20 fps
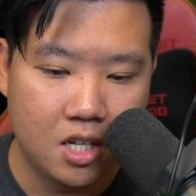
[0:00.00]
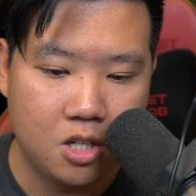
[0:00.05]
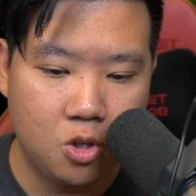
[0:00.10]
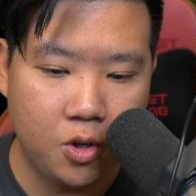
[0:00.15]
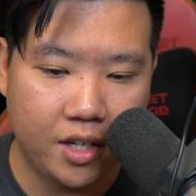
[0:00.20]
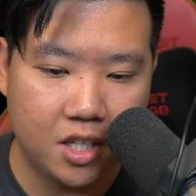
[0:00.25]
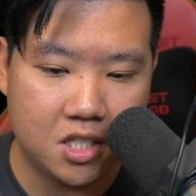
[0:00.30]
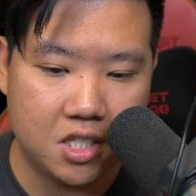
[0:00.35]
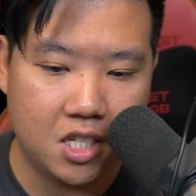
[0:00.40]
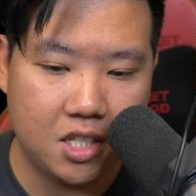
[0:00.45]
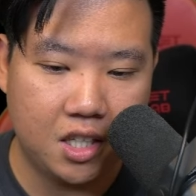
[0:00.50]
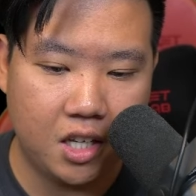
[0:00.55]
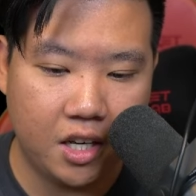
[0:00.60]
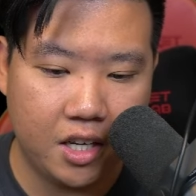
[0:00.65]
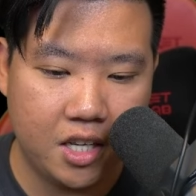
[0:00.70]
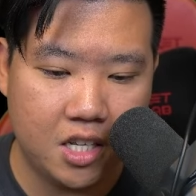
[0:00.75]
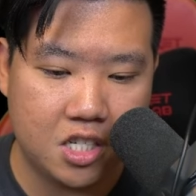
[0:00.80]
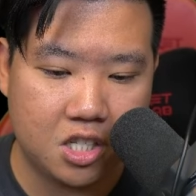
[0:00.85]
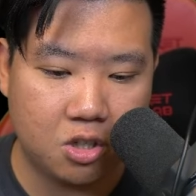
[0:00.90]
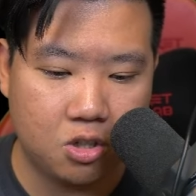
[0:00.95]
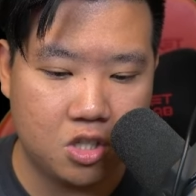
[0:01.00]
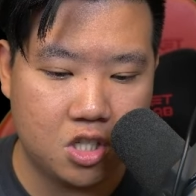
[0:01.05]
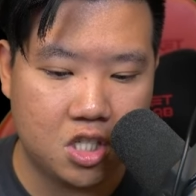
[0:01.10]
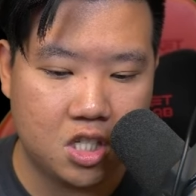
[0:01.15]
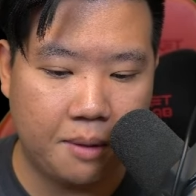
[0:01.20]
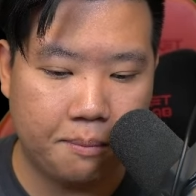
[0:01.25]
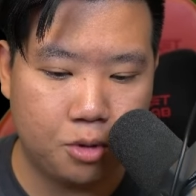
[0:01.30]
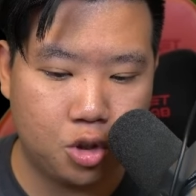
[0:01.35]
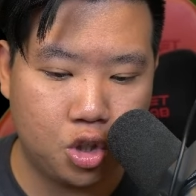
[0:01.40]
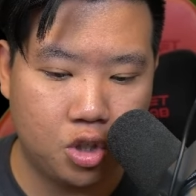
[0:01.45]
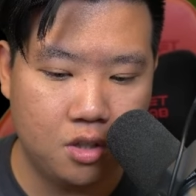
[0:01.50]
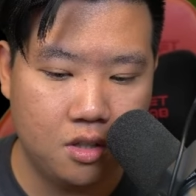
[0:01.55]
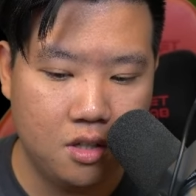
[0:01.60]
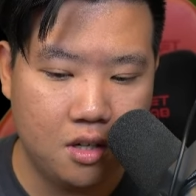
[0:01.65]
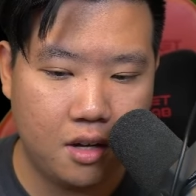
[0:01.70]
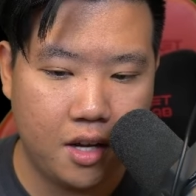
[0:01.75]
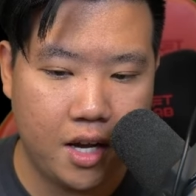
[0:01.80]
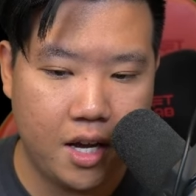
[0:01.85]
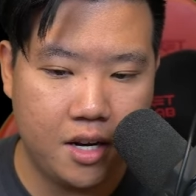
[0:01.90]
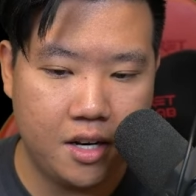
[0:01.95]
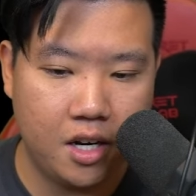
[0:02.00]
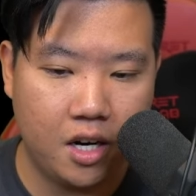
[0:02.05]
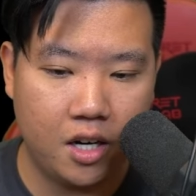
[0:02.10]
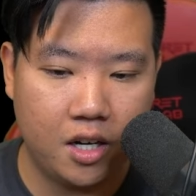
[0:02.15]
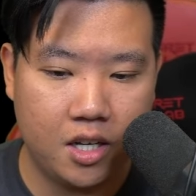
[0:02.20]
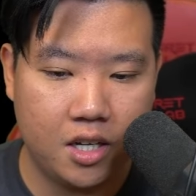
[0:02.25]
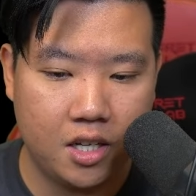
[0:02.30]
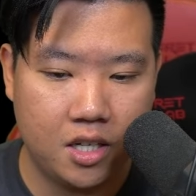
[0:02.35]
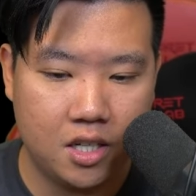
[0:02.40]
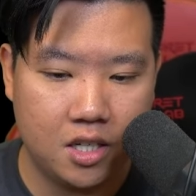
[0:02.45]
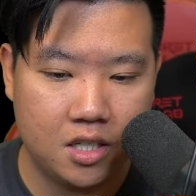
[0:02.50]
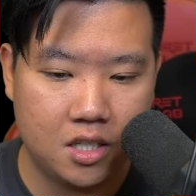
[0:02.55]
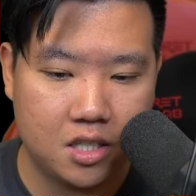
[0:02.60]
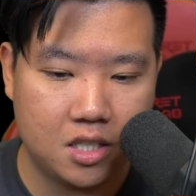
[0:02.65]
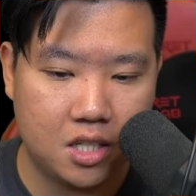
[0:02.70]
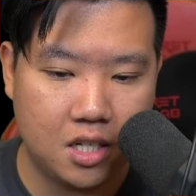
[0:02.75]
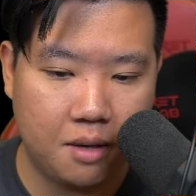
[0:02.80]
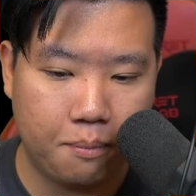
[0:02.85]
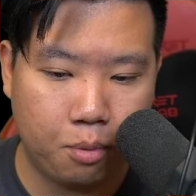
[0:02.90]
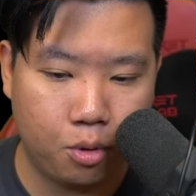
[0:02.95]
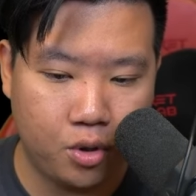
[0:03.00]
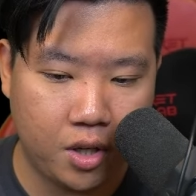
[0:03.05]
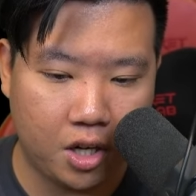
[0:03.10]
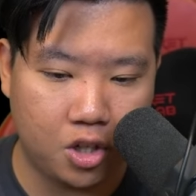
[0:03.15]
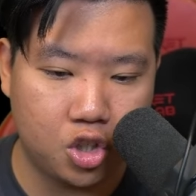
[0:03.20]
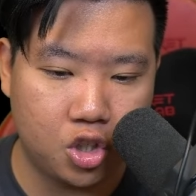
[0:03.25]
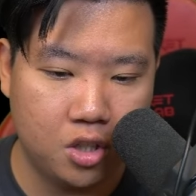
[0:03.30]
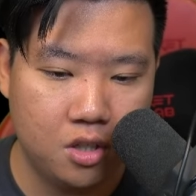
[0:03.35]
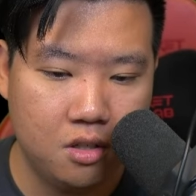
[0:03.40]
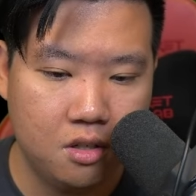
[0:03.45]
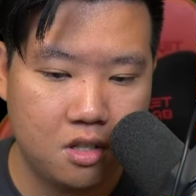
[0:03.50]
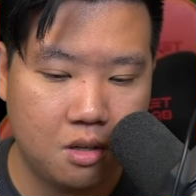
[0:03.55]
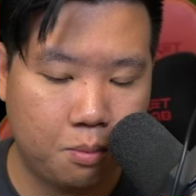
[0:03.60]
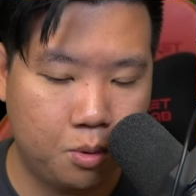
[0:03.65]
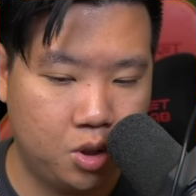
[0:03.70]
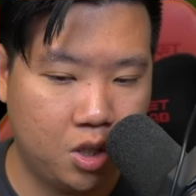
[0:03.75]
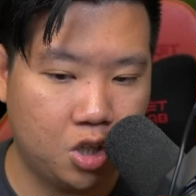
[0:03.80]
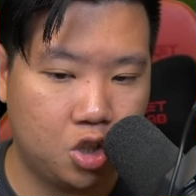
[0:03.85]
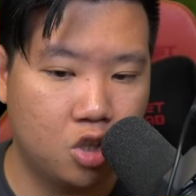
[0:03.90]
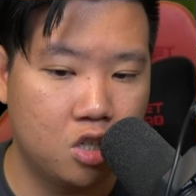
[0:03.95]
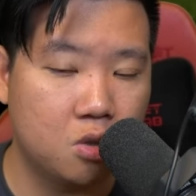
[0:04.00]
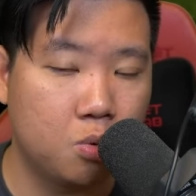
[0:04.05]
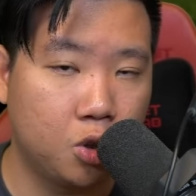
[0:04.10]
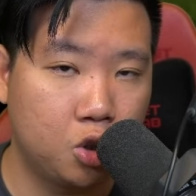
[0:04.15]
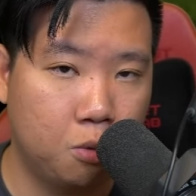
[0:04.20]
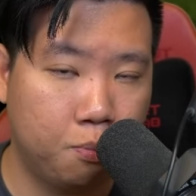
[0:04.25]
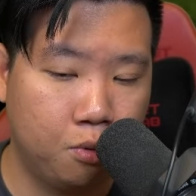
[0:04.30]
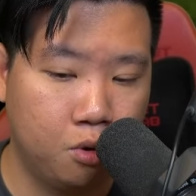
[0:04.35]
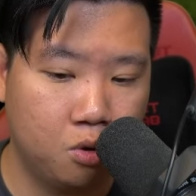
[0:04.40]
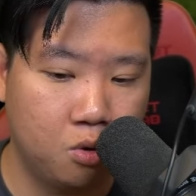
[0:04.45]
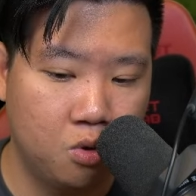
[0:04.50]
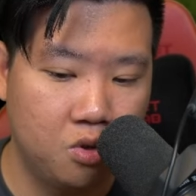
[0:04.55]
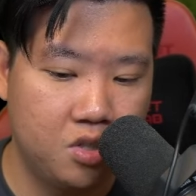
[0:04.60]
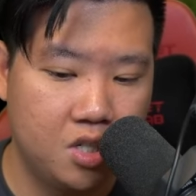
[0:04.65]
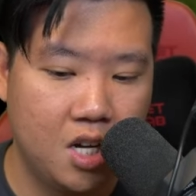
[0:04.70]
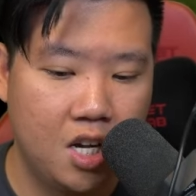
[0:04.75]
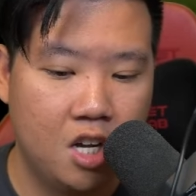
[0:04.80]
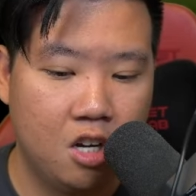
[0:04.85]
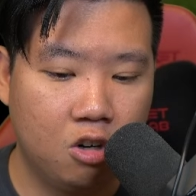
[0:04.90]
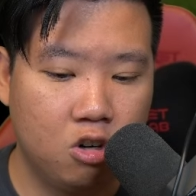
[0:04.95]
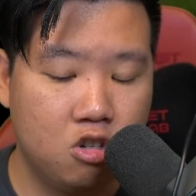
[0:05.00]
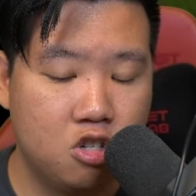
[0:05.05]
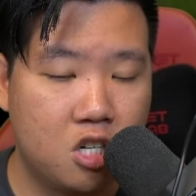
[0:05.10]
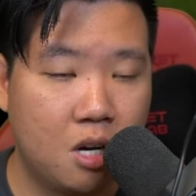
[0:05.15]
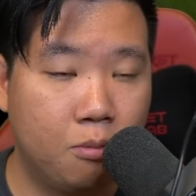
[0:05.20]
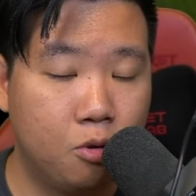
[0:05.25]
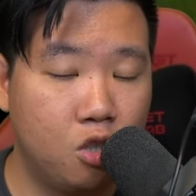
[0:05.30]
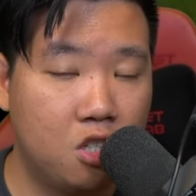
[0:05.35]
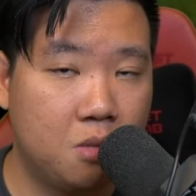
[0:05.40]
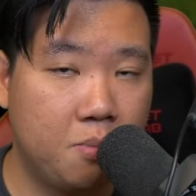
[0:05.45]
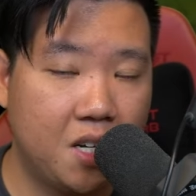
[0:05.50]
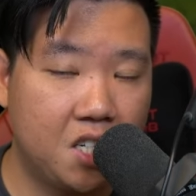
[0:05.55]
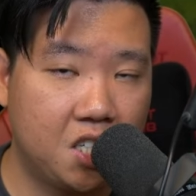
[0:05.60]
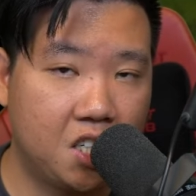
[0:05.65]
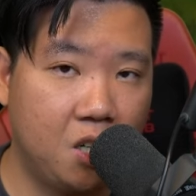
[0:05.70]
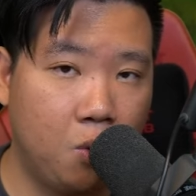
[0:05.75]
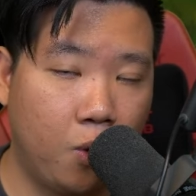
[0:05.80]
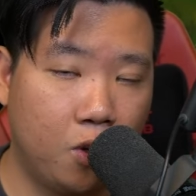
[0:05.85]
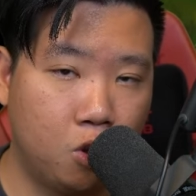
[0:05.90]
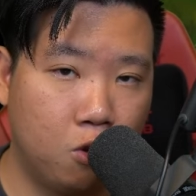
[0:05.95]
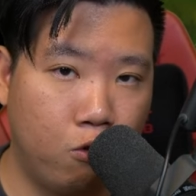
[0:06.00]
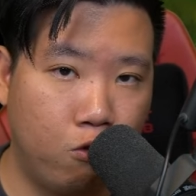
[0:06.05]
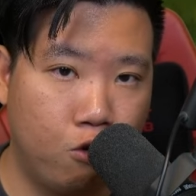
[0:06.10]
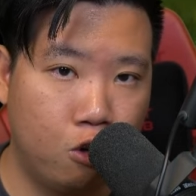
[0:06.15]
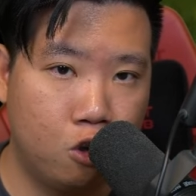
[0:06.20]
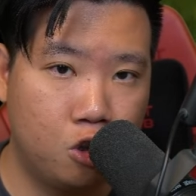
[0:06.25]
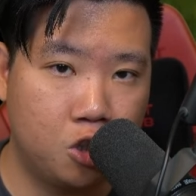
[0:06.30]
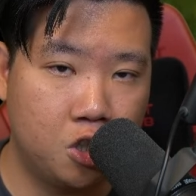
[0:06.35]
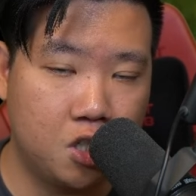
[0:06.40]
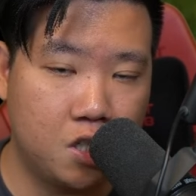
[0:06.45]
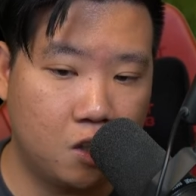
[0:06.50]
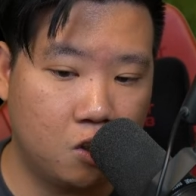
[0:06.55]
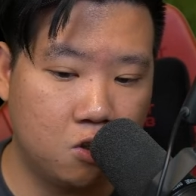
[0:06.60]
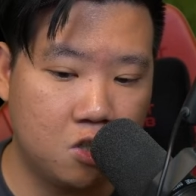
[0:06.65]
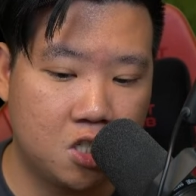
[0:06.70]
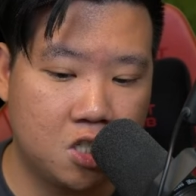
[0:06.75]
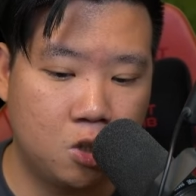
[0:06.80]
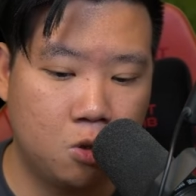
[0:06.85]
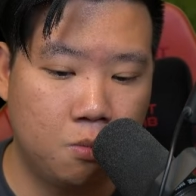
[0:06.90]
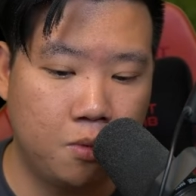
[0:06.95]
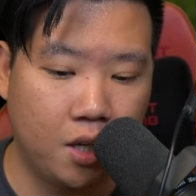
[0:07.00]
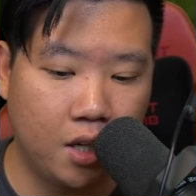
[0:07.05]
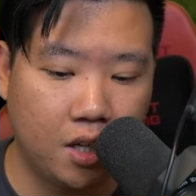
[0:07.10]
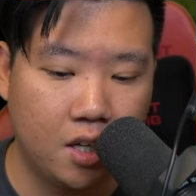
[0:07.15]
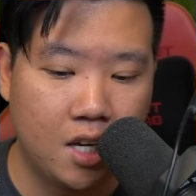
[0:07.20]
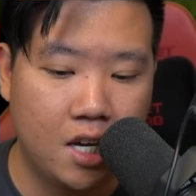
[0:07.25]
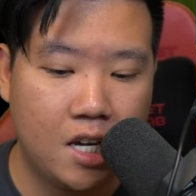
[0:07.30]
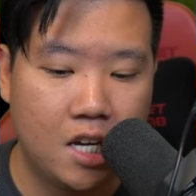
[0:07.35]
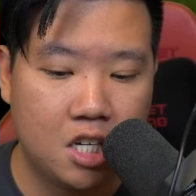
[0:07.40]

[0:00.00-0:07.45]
you can see there is consumption and there is production. The production is what you produce. Consumption is basically what your villagers are consuming.